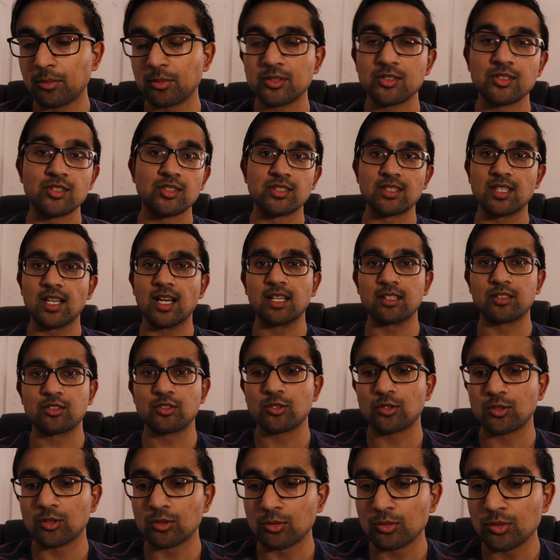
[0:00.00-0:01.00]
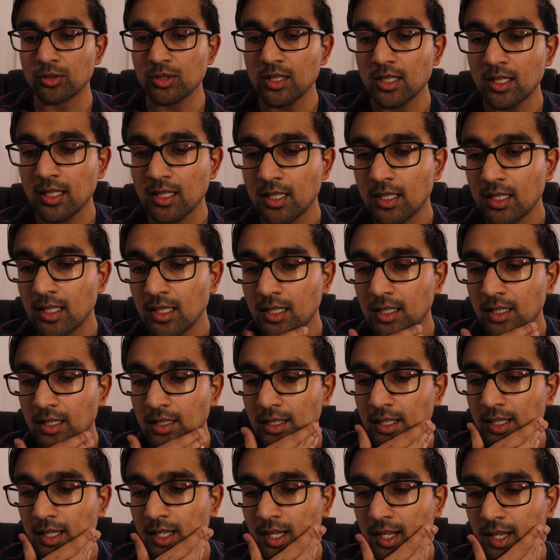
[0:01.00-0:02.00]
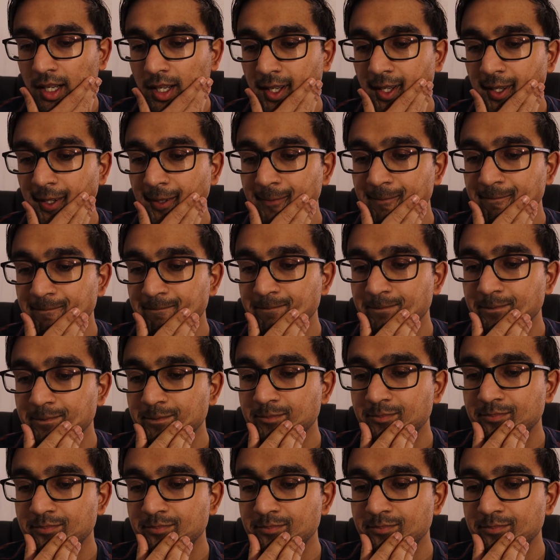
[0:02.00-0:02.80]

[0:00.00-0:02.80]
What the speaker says: which is not true. Um,